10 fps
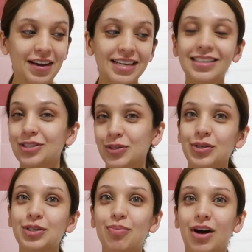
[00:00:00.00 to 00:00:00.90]
face as
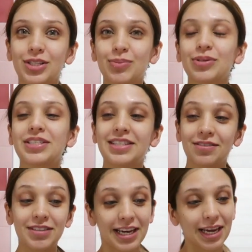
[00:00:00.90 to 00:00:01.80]
soon as possible
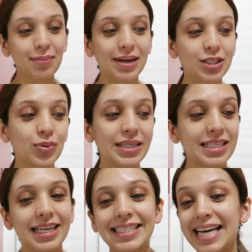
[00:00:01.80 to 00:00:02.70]
instead of taking my
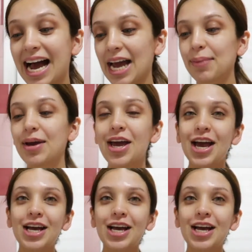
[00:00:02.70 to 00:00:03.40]
sweet time.